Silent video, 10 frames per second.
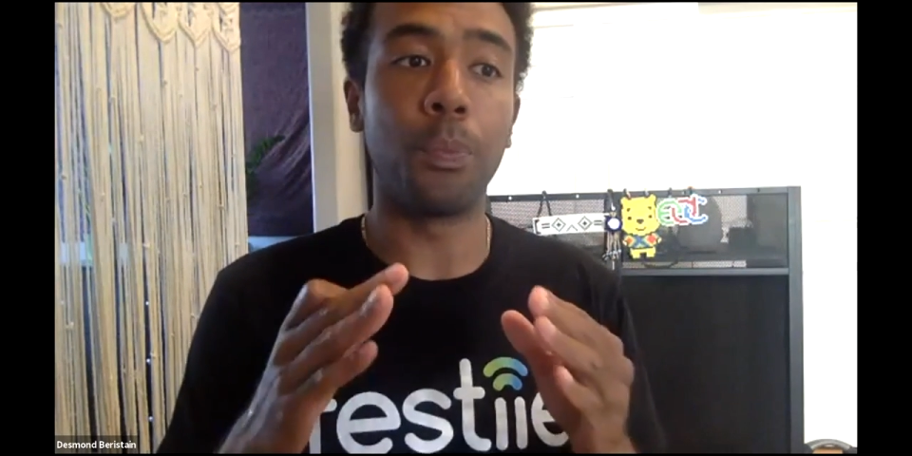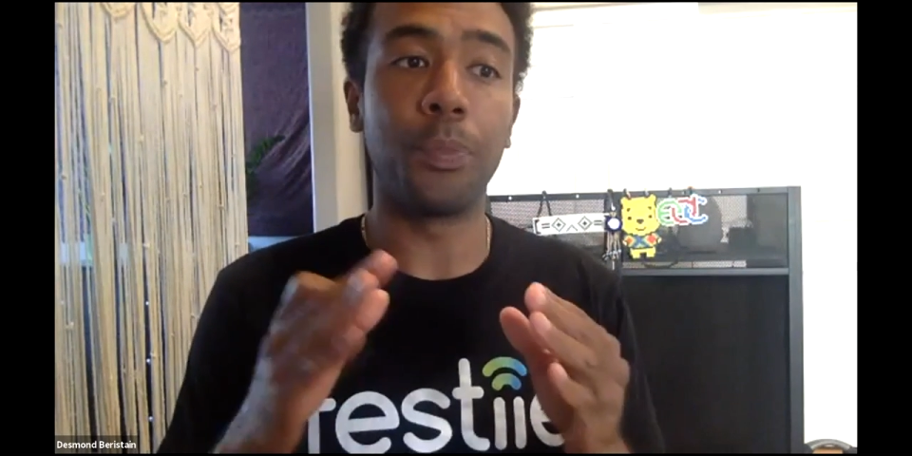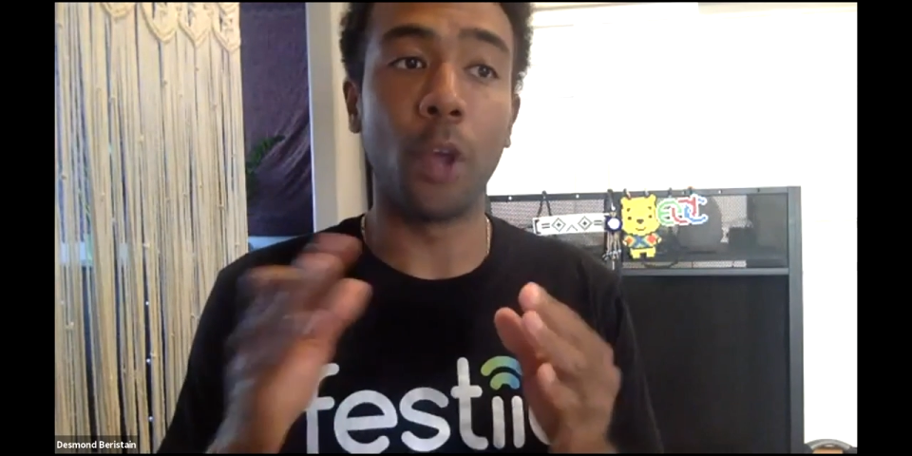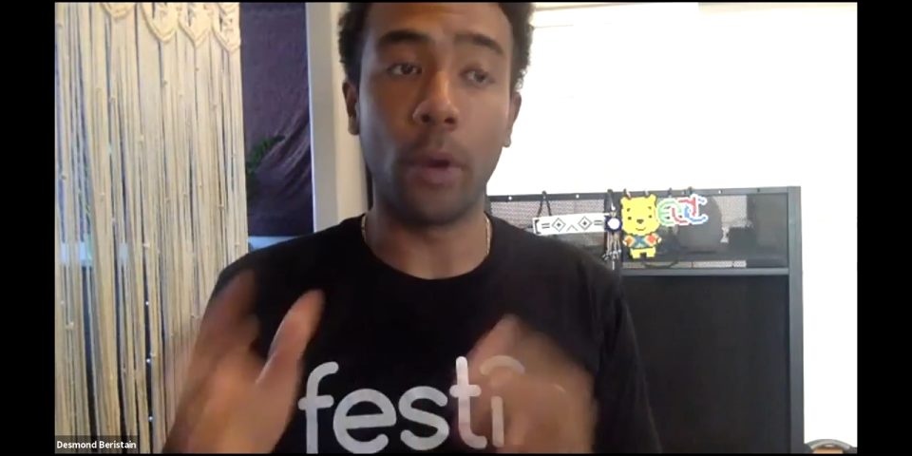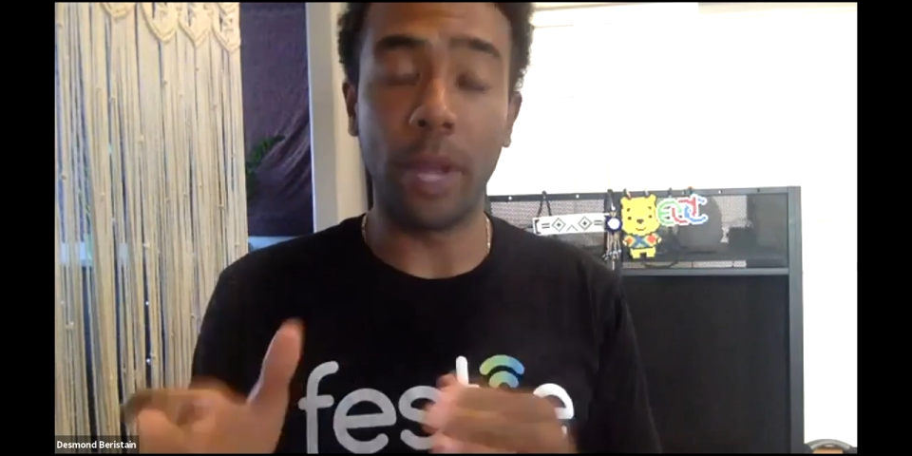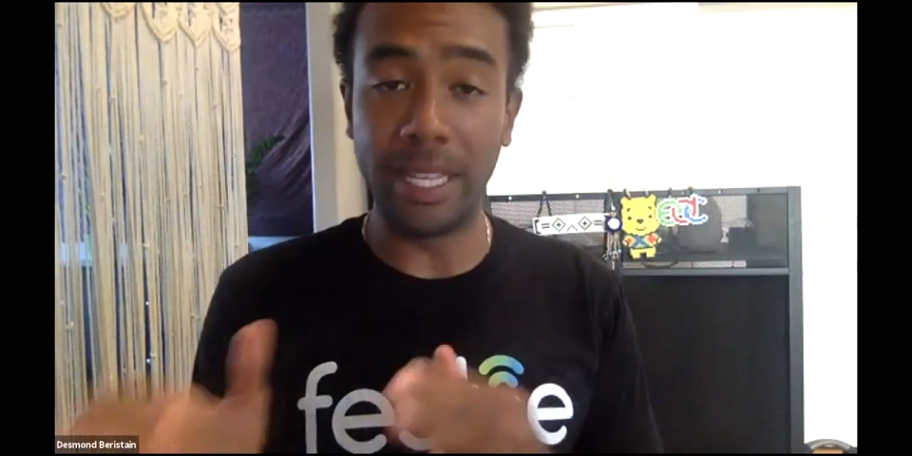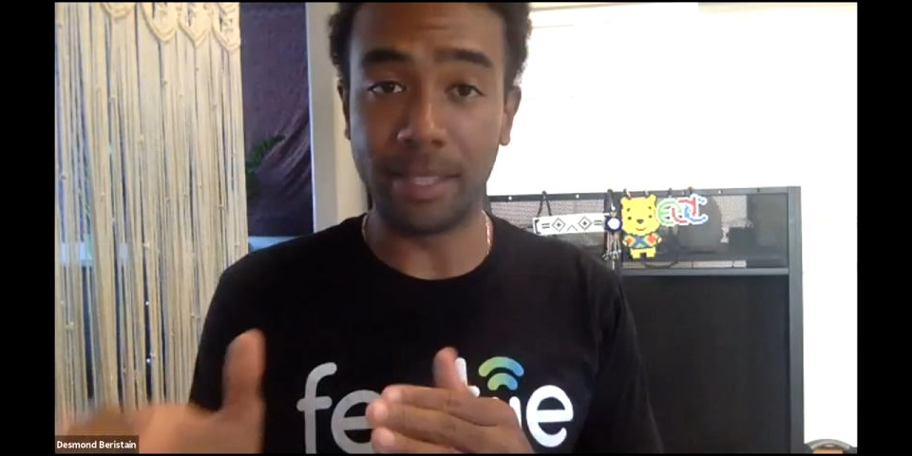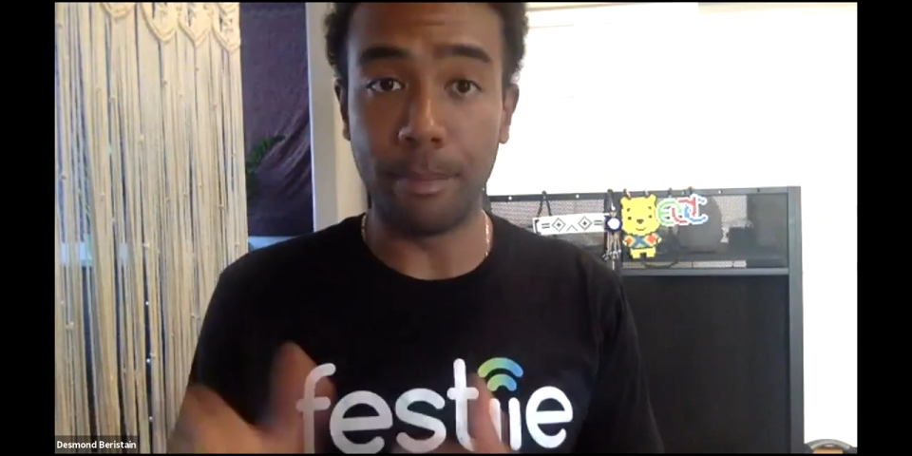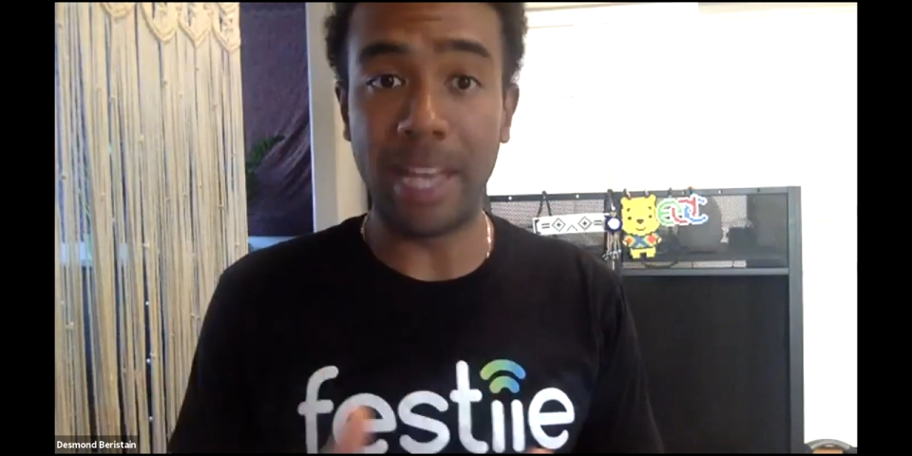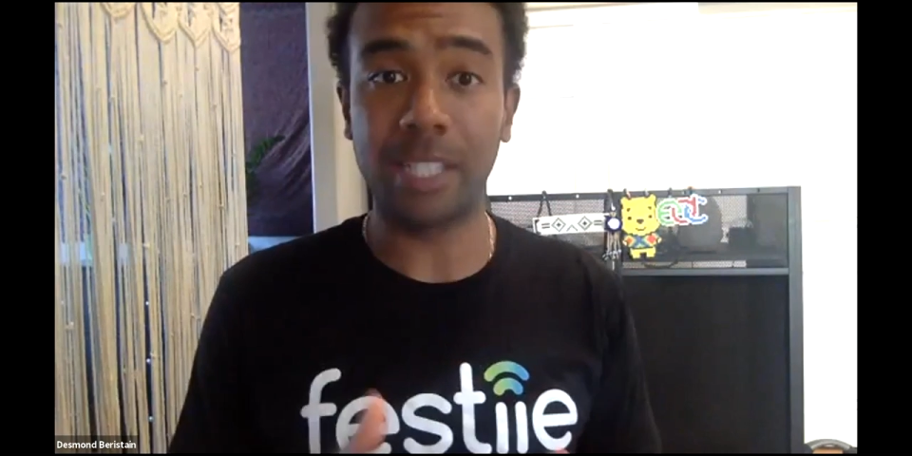There
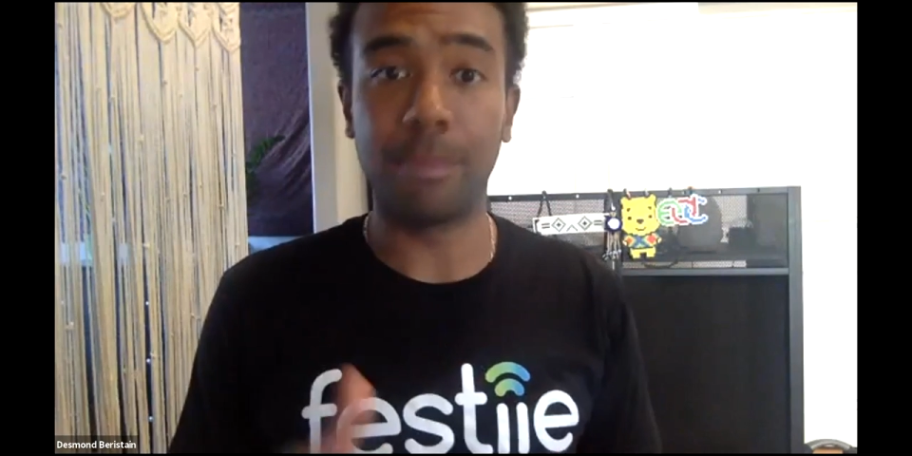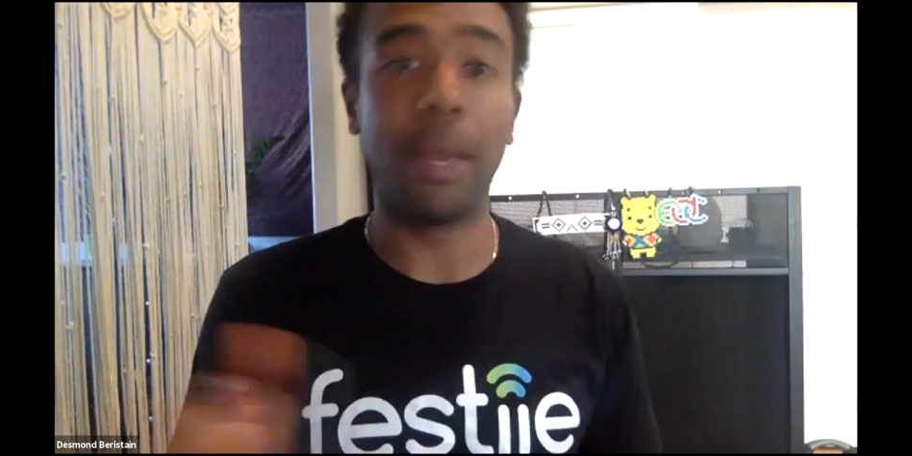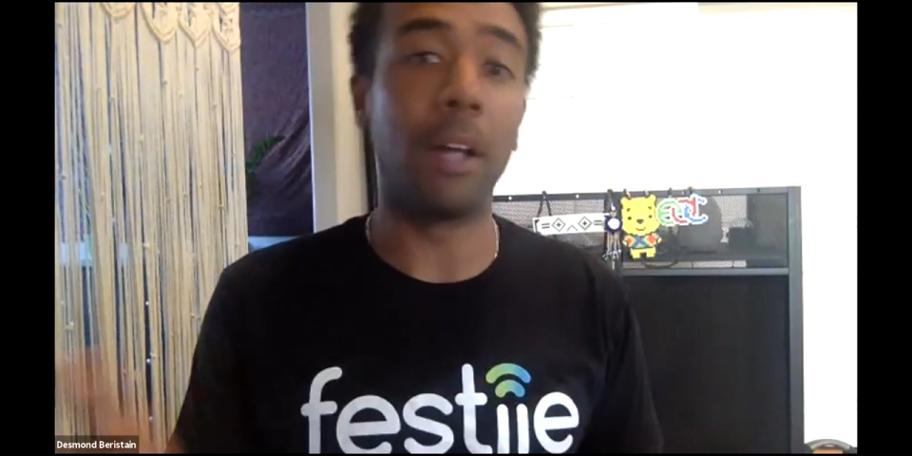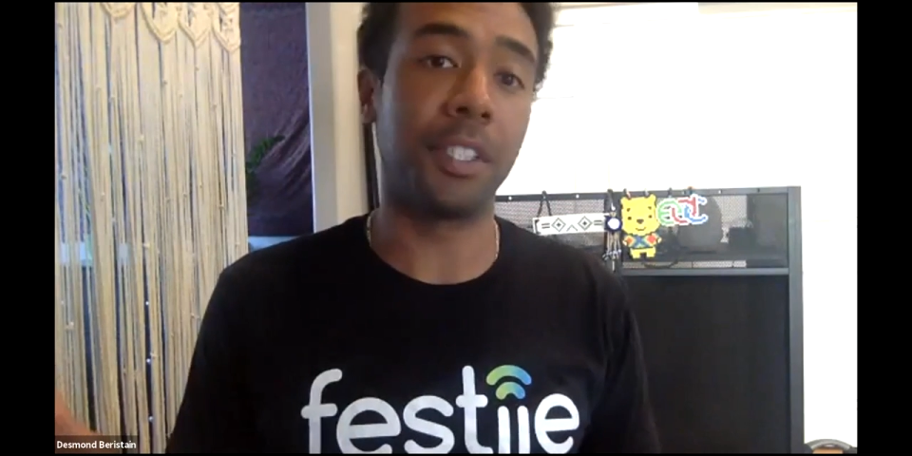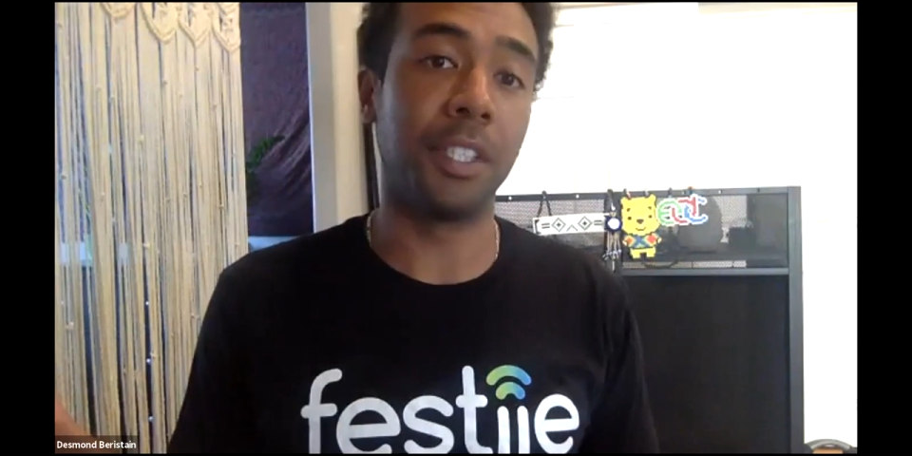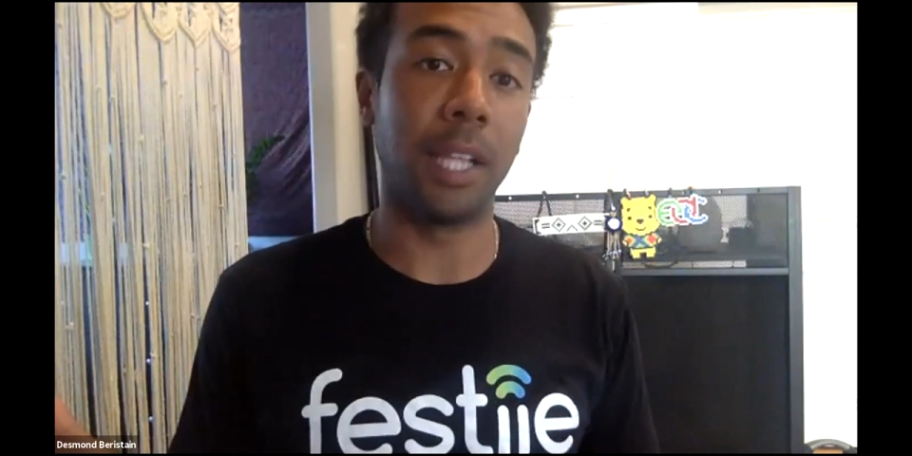is mesh bouncing